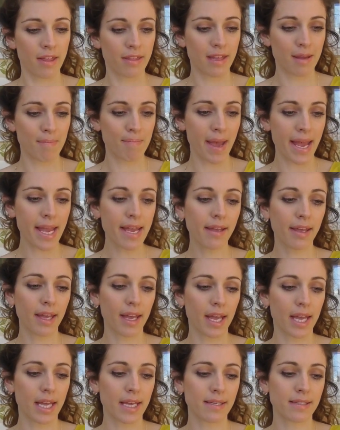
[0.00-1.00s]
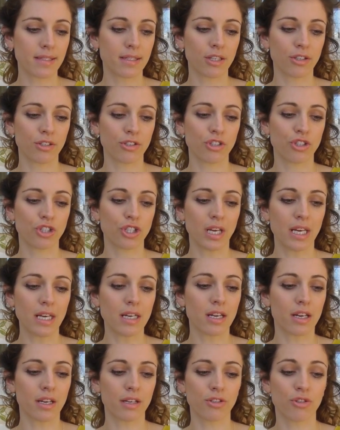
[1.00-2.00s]
The make is
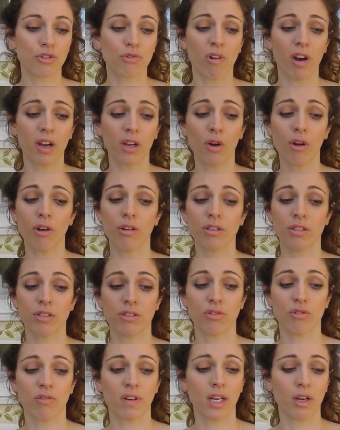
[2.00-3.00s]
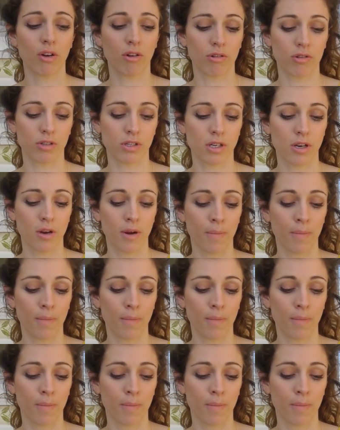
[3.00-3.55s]
Gina Tricot.